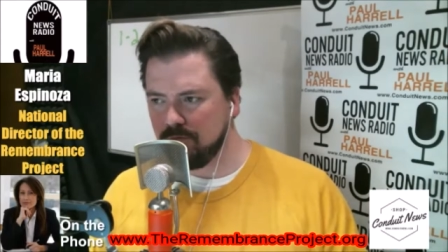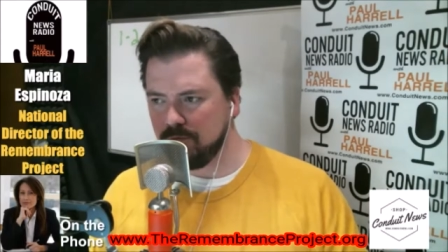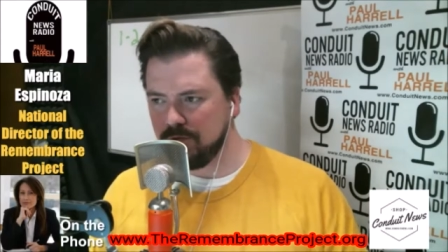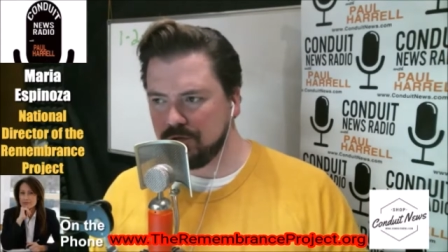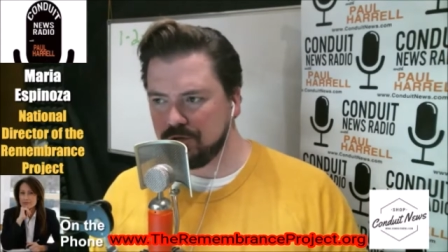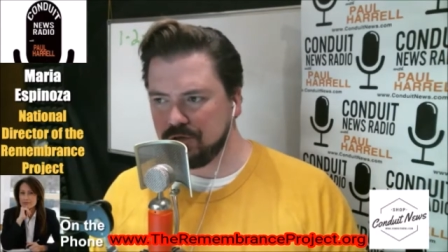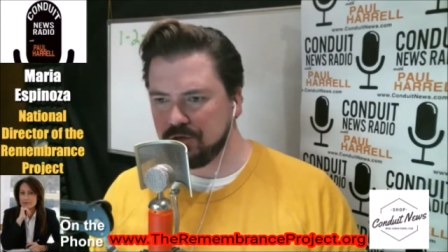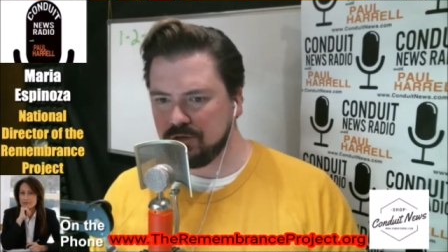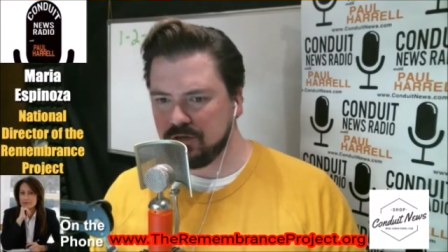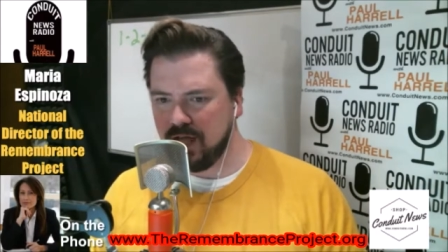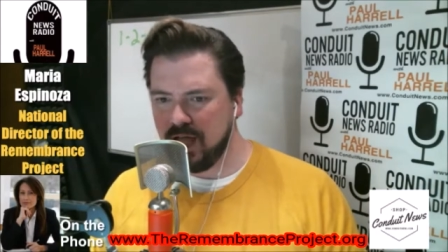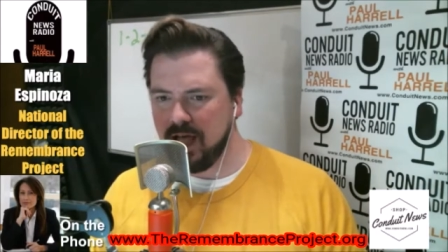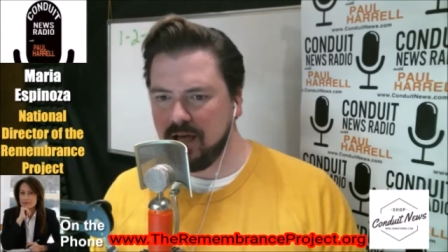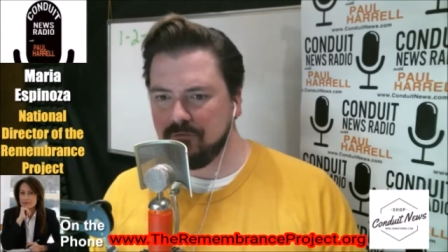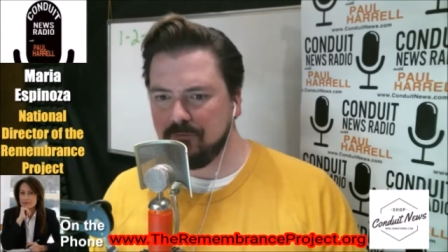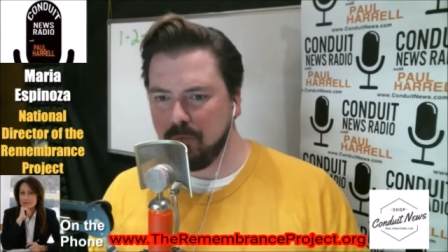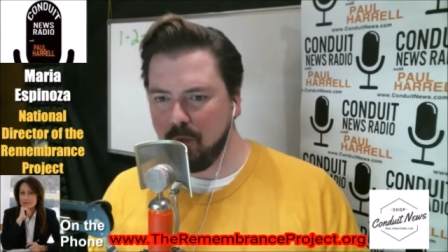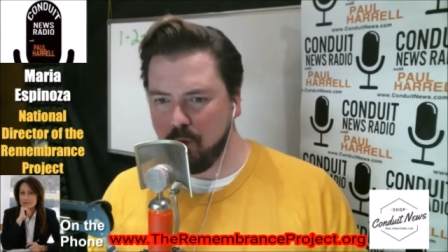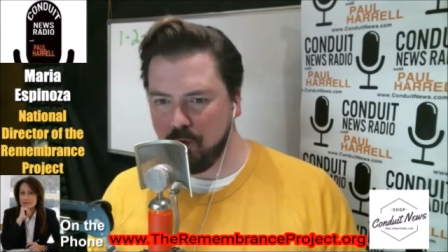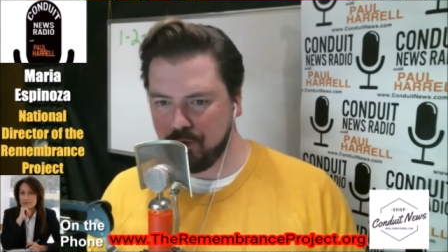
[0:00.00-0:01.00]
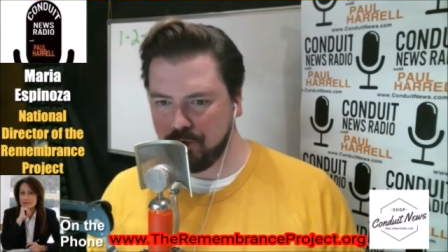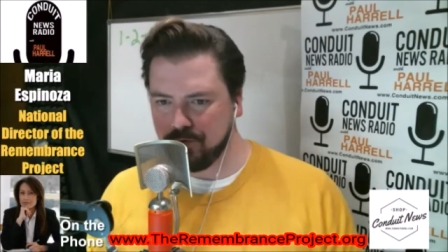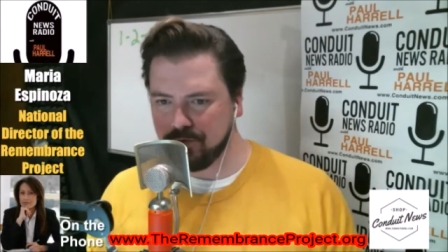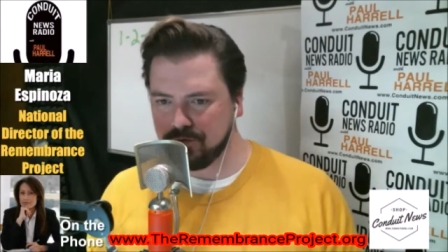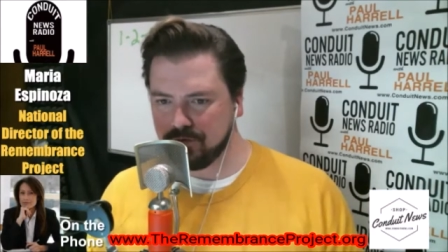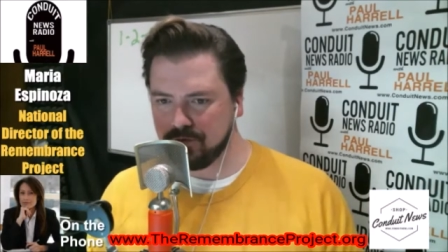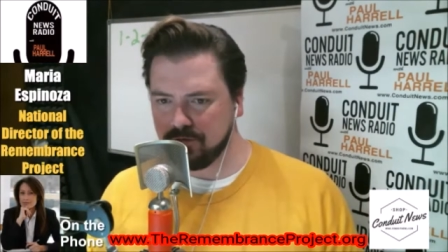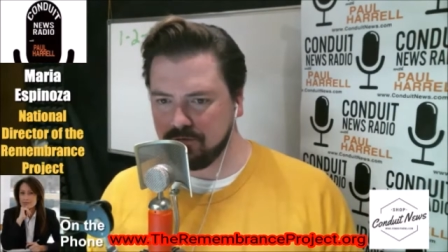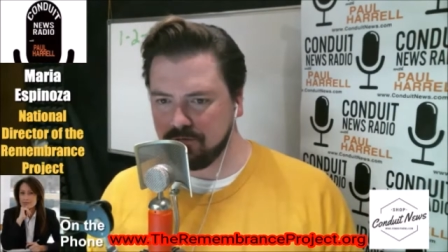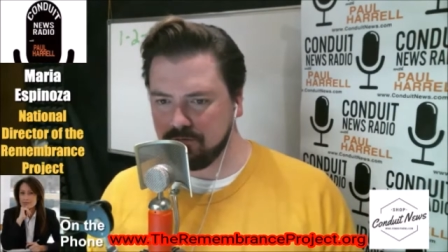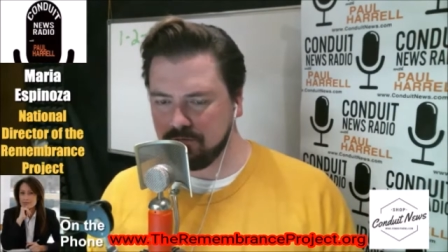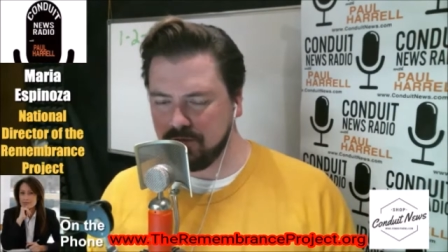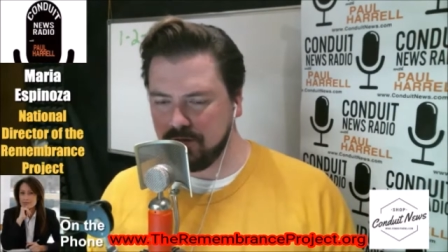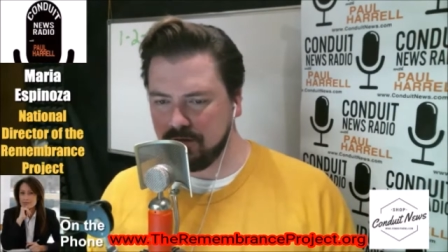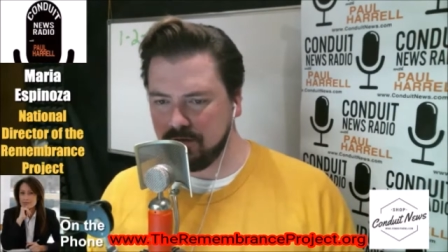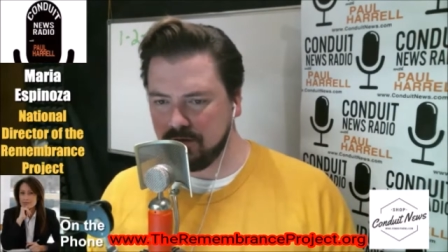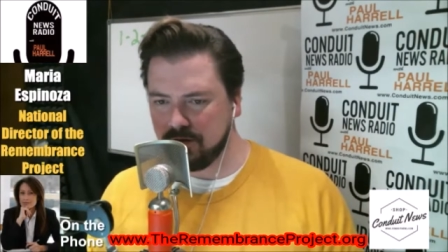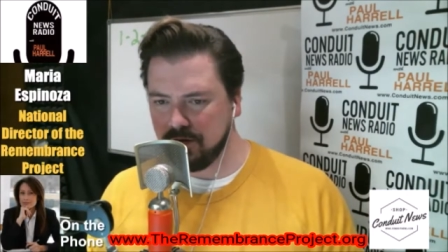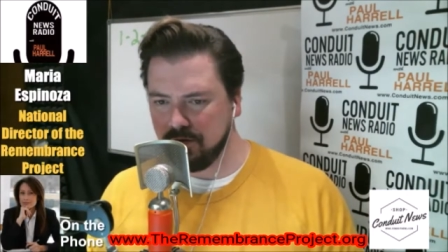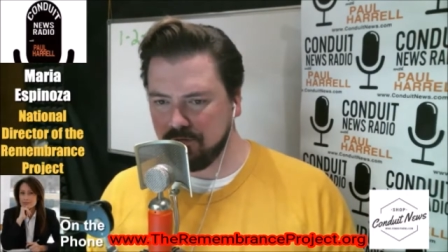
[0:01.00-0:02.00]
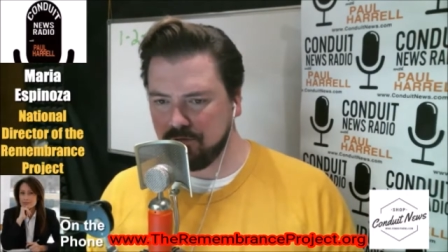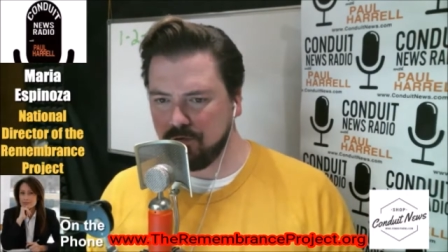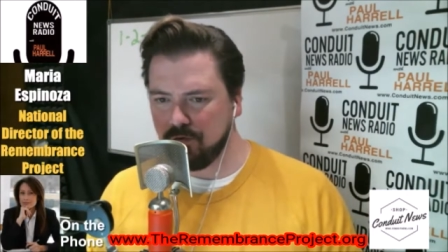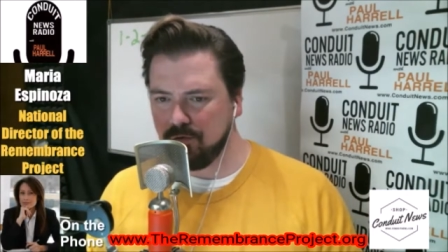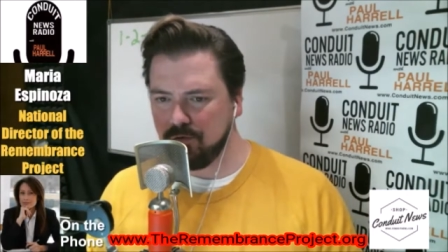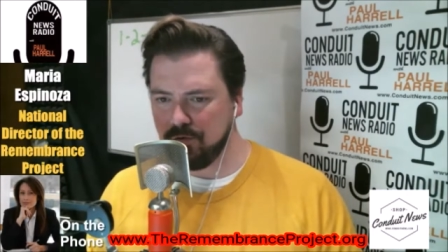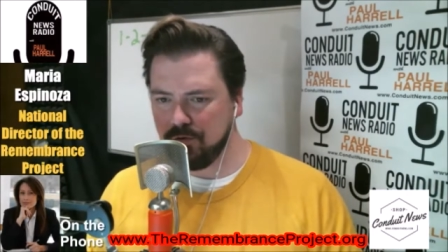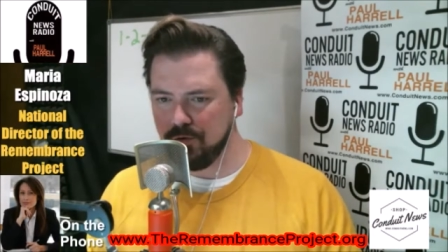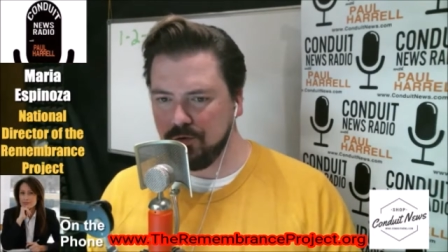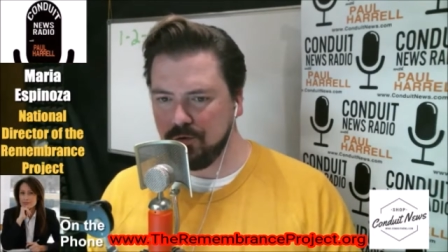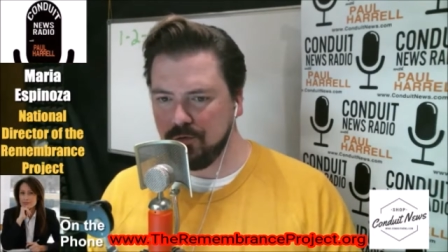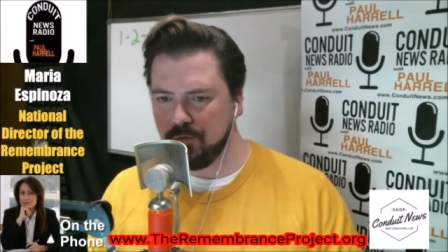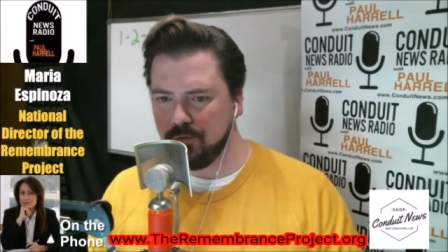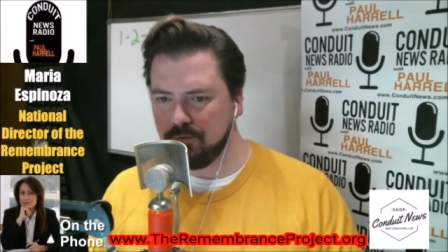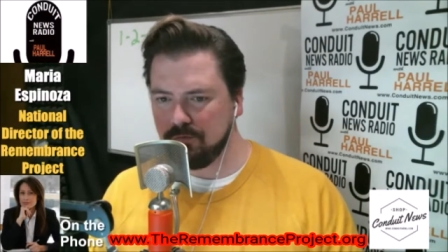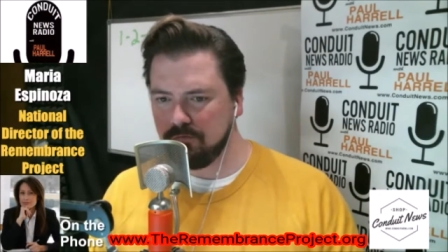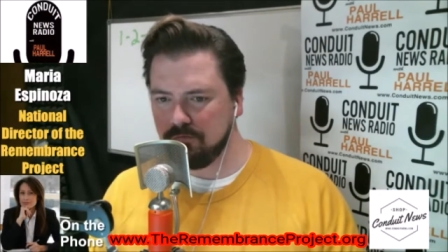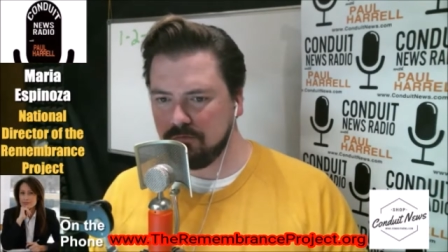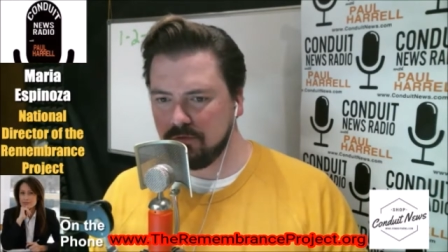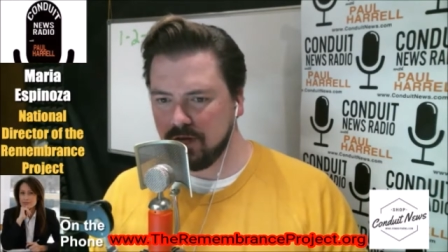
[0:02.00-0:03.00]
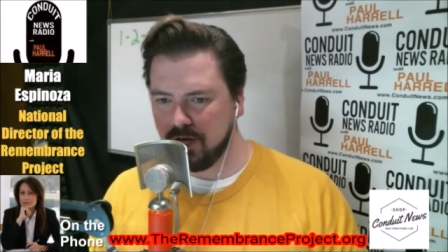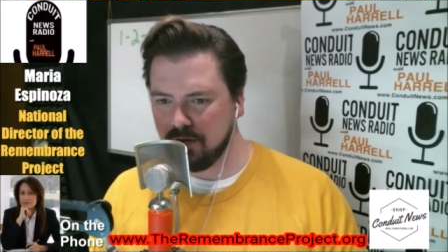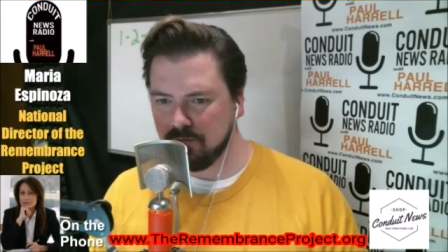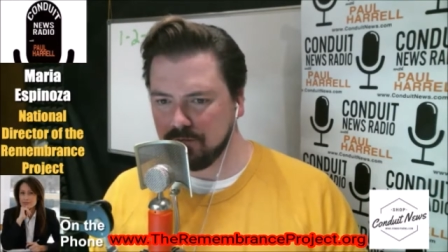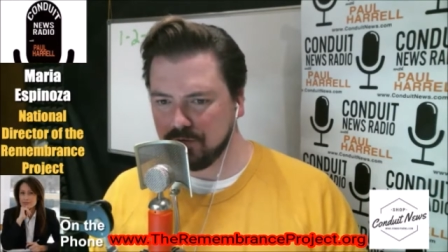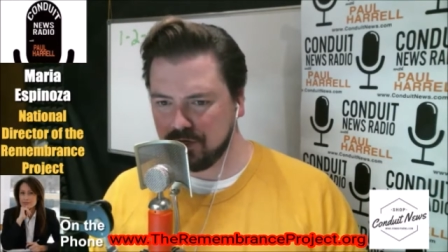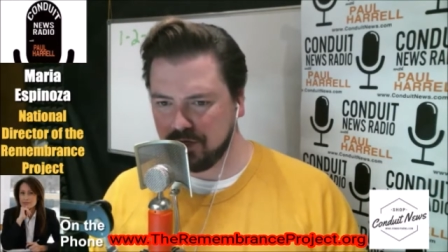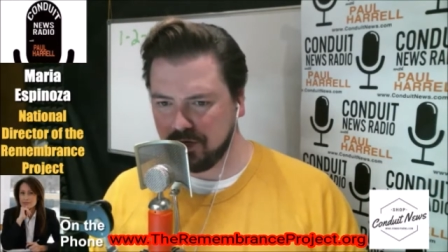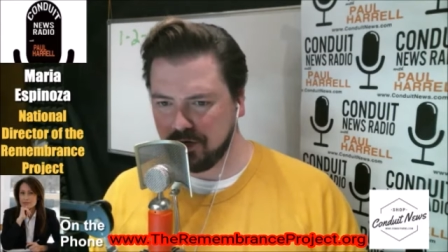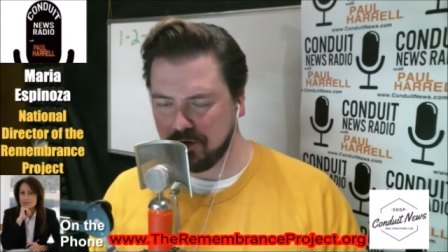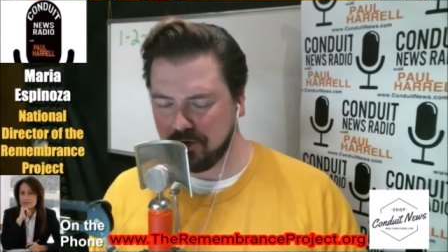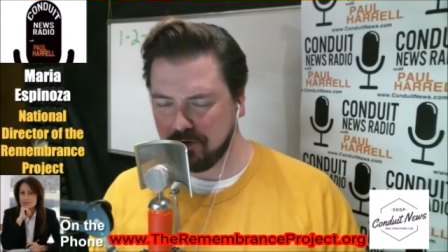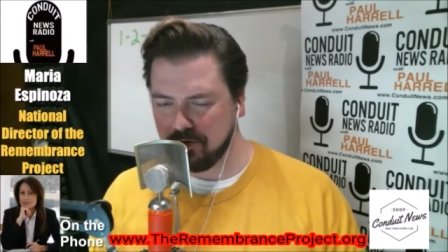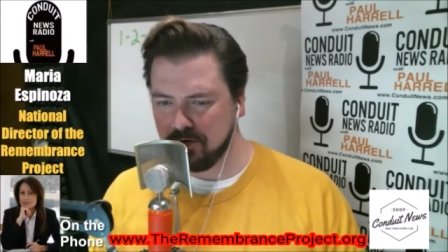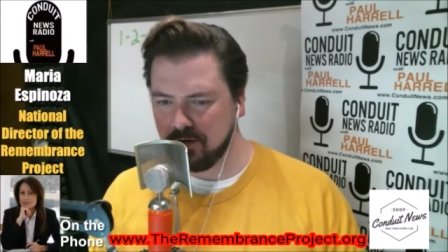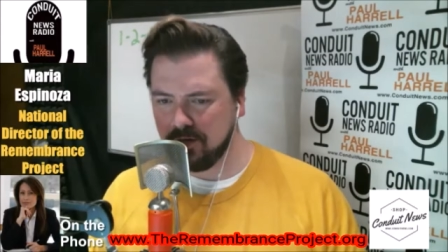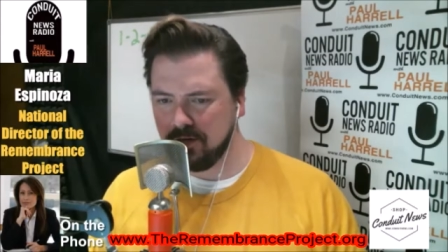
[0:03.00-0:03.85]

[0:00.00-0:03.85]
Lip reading: which is to have borders and control who comes here.